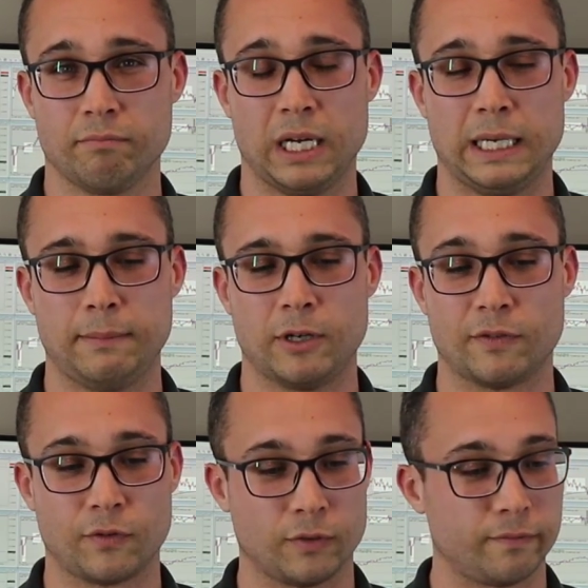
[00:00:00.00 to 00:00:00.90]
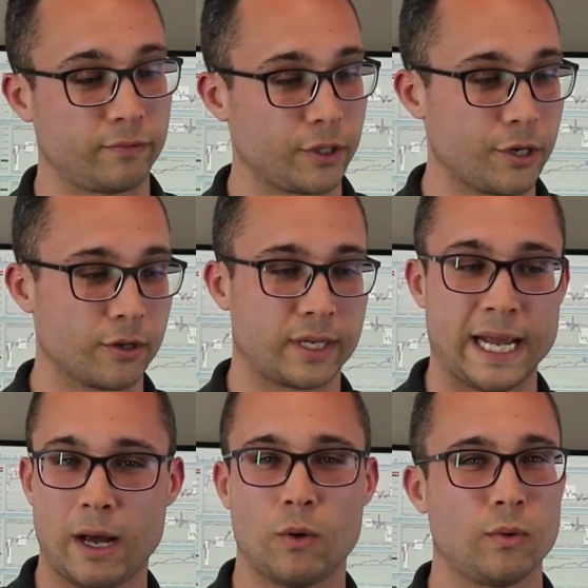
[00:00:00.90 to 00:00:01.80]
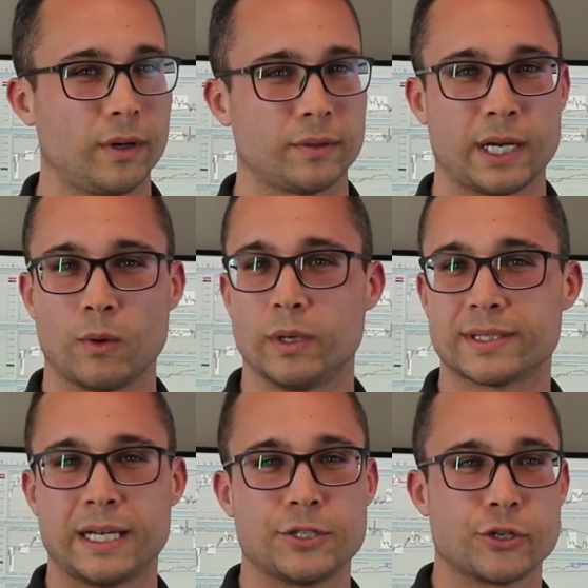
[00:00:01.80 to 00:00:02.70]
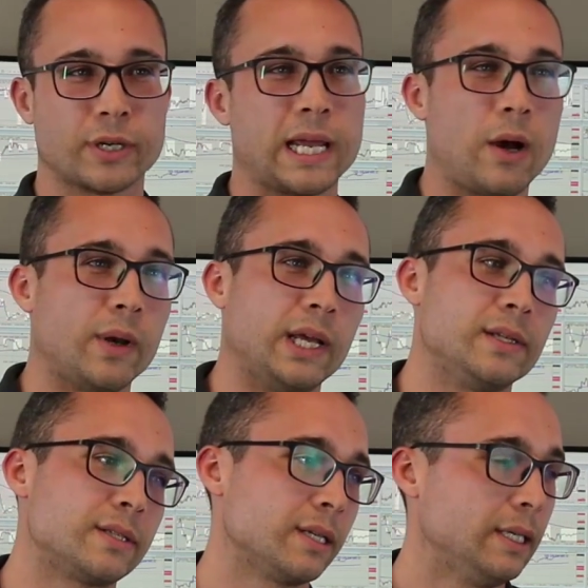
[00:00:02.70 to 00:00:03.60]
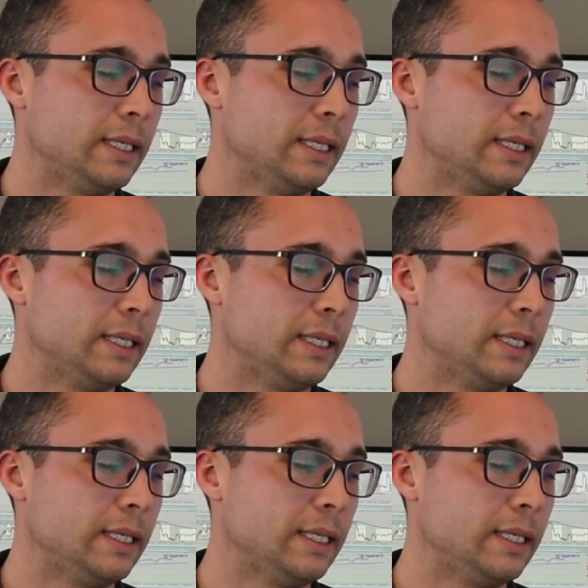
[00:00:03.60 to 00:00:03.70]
or for your account, or I don't care what size your account is,